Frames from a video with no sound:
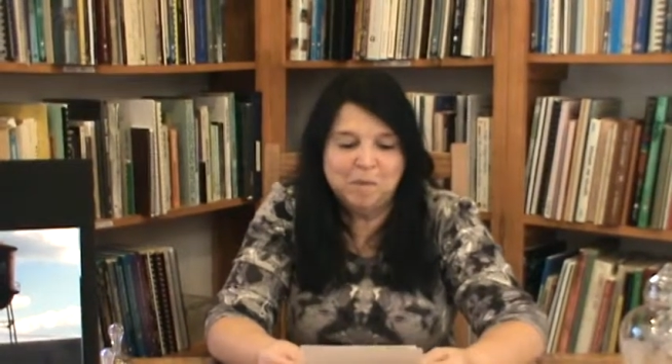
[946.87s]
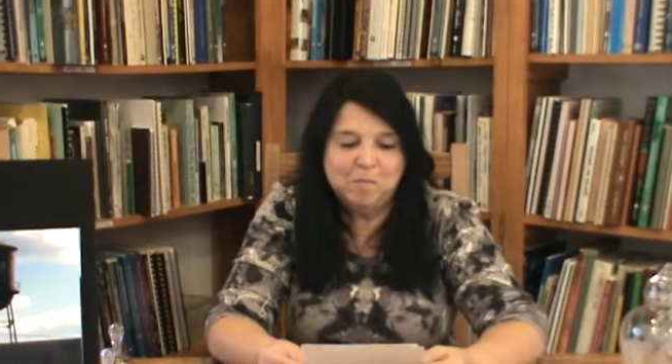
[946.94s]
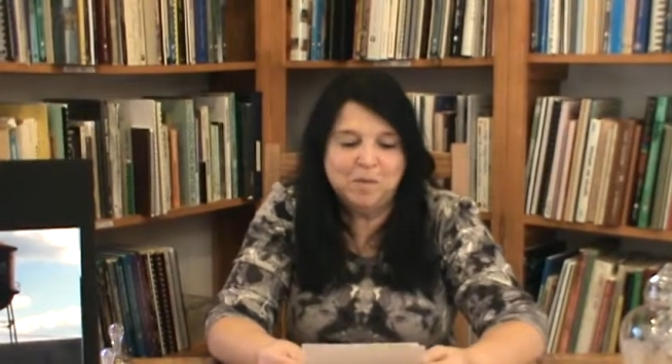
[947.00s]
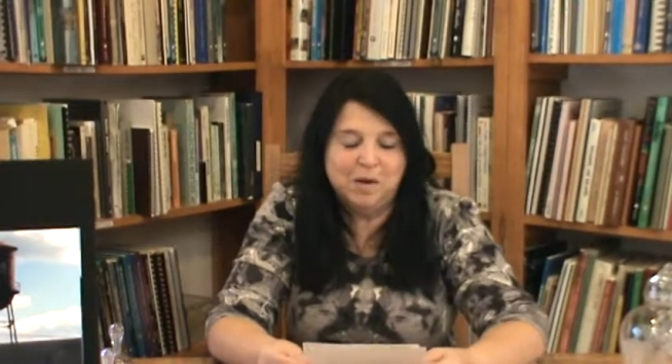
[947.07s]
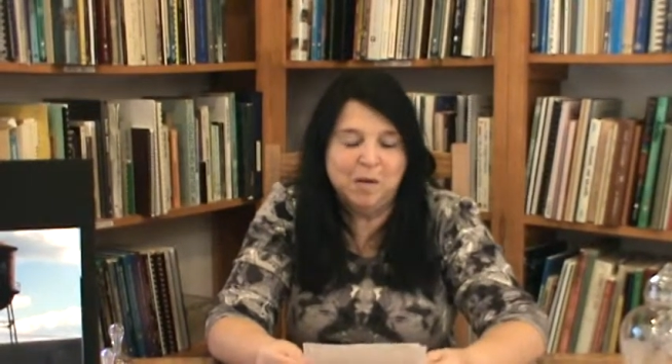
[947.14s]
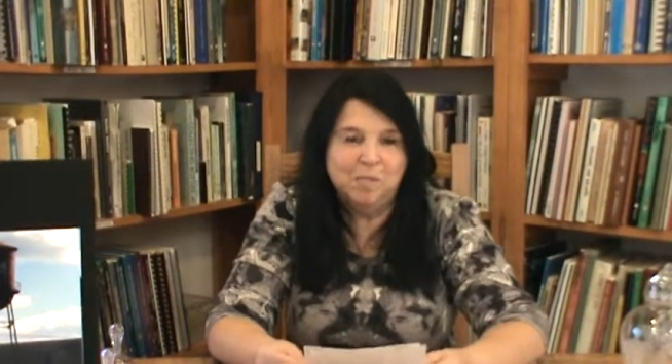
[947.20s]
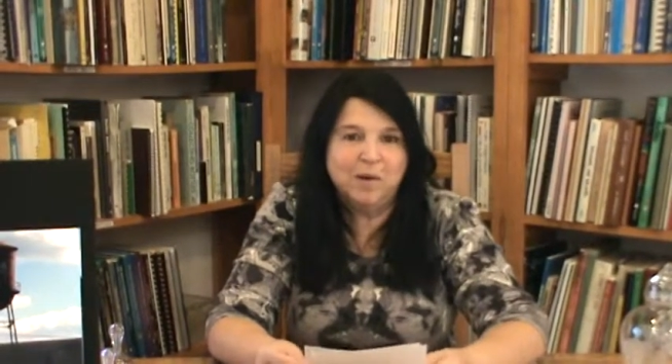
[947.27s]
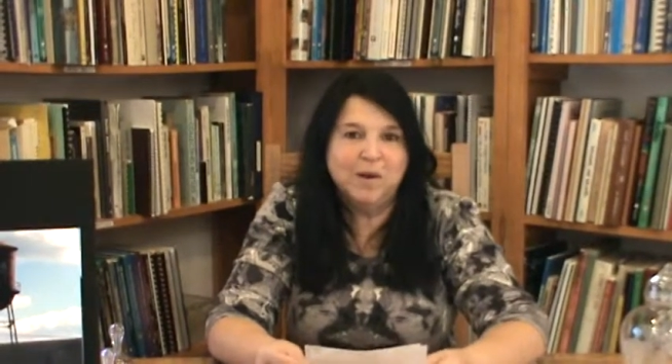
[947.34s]

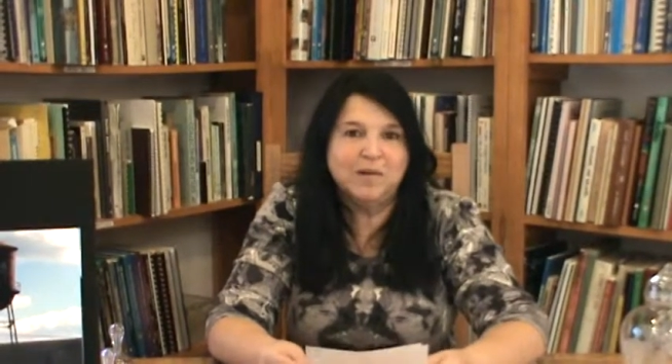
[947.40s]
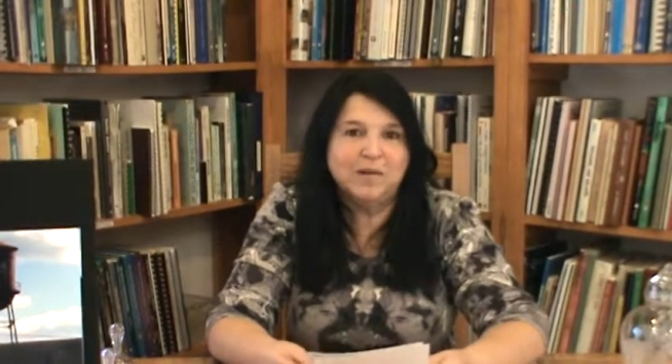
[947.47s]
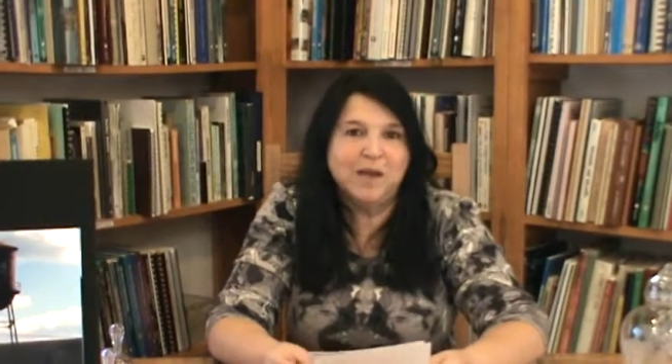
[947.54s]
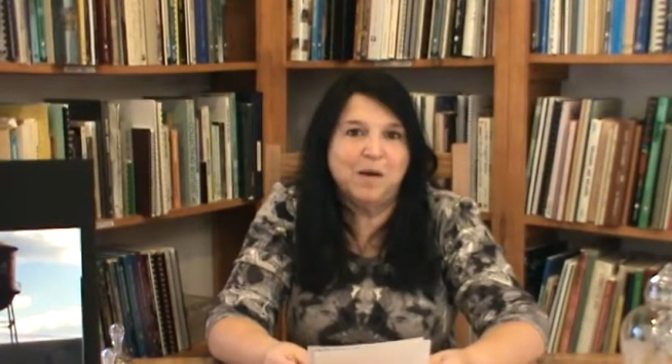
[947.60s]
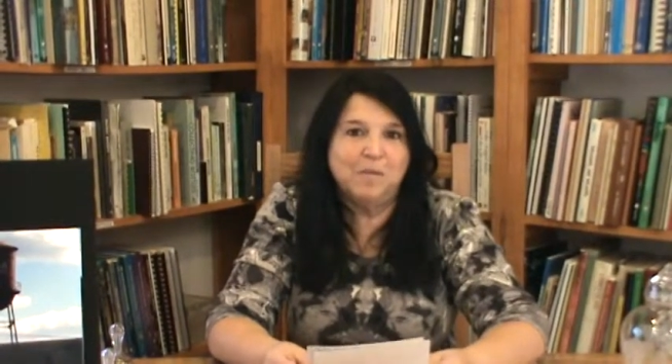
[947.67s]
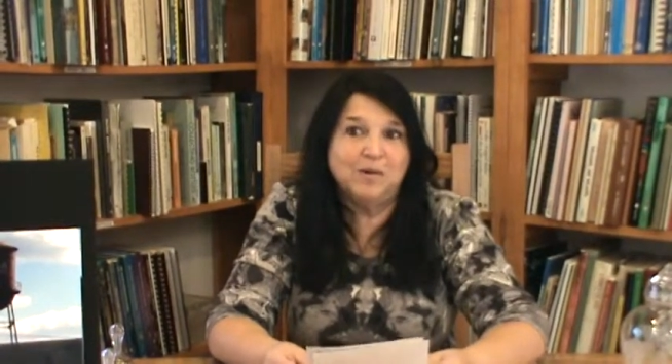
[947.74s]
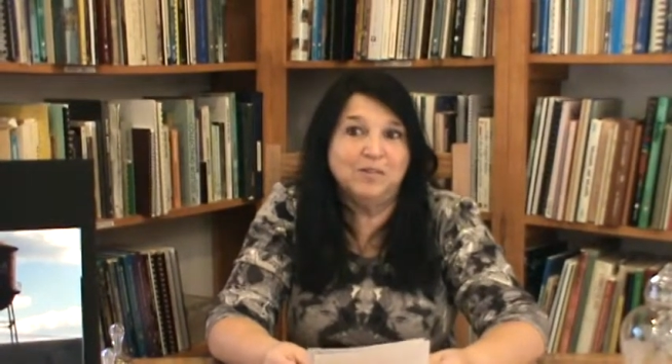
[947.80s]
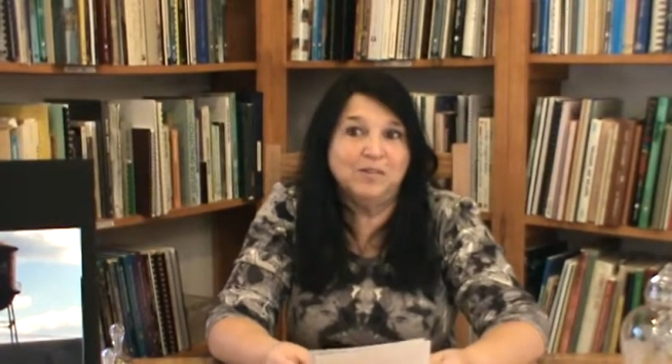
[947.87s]
But
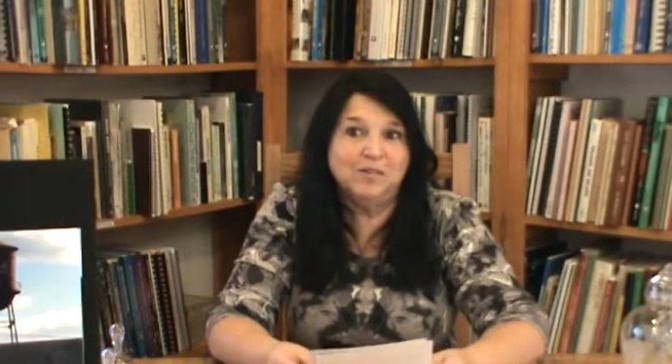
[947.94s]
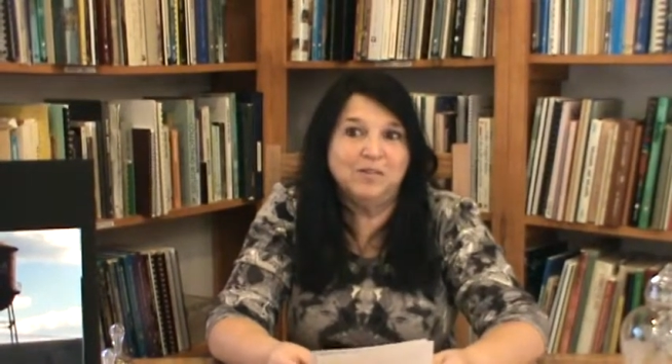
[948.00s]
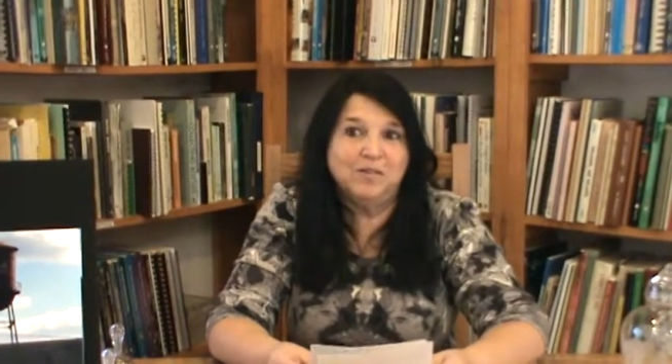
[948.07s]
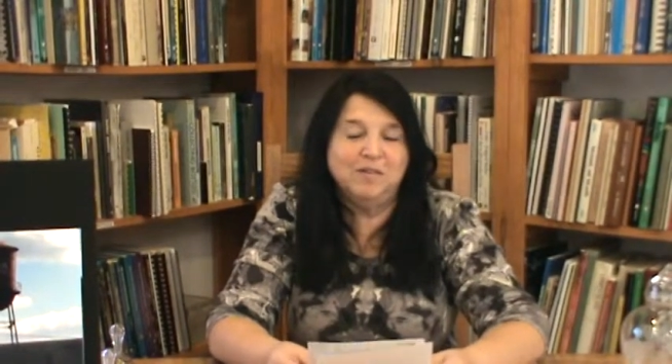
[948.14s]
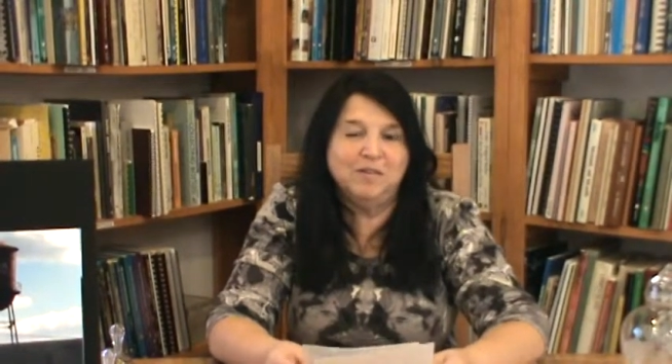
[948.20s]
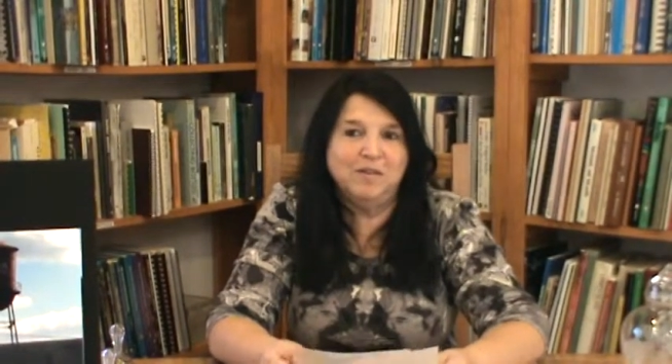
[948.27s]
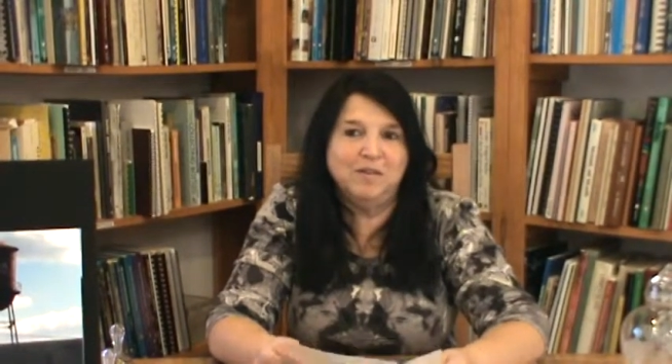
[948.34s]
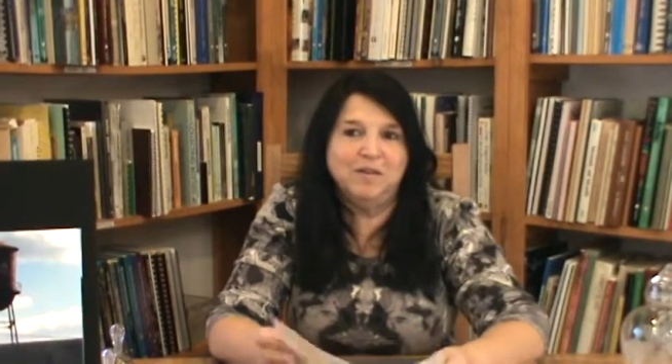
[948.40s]
apparently I
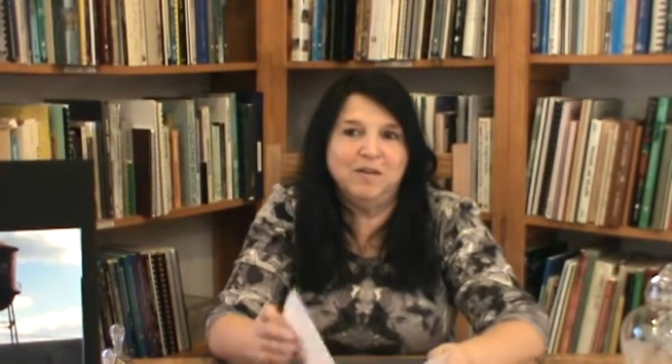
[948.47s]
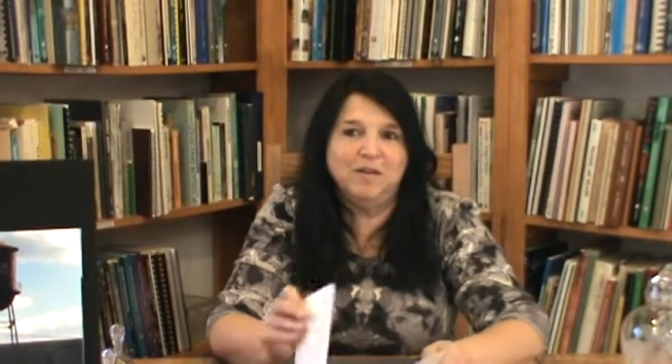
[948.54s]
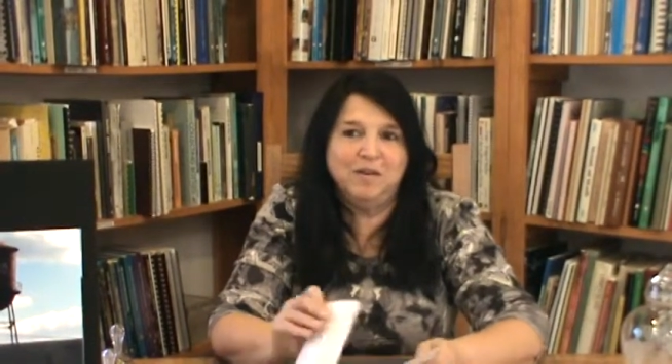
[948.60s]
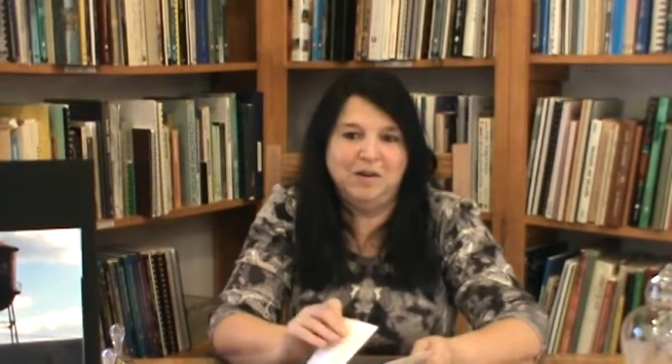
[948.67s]
wasn't,